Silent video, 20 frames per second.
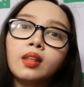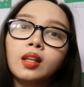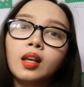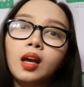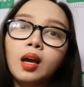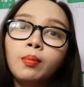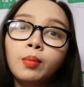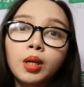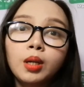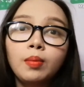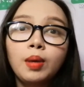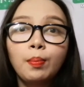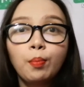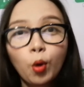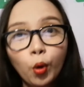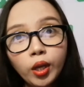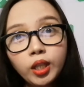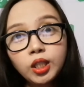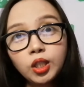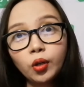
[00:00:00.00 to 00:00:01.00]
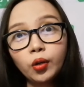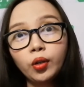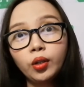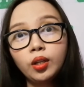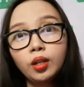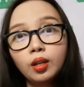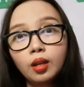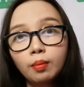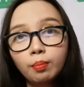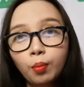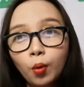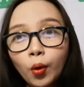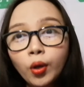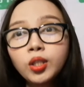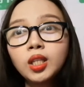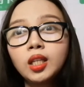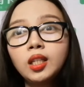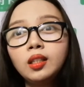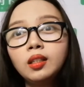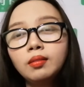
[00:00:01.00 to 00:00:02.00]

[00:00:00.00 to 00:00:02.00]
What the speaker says: I'm going to be poisoned. I'm